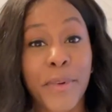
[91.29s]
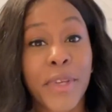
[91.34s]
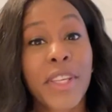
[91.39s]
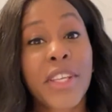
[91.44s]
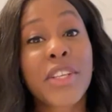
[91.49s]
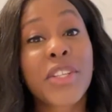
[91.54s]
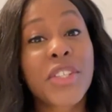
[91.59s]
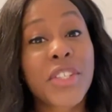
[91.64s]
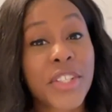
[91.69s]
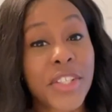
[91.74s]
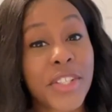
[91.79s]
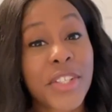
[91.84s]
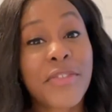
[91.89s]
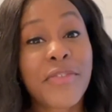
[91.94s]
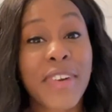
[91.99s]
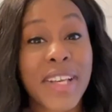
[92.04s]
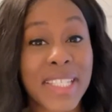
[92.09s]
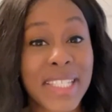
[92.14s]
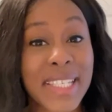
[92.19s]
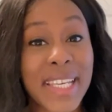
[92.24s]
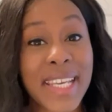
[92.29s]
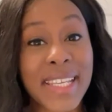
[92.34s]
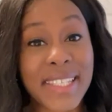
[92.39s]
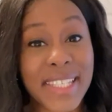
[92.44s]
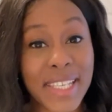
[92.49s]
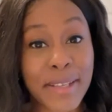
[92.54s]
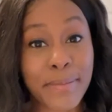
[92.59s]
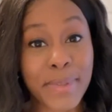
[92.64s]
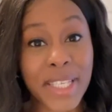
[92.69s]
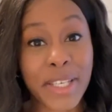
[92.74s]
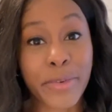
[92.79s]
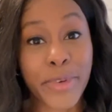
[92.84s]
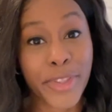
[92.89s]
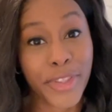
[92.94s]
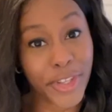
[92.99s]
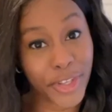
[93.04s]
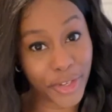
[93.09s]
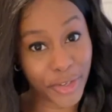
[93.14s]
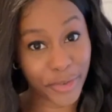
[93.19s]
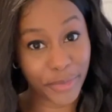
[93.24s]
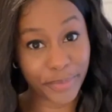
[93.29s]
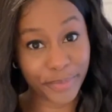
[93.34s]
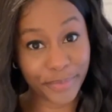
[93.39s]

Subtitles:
but it should resonate deeply with you.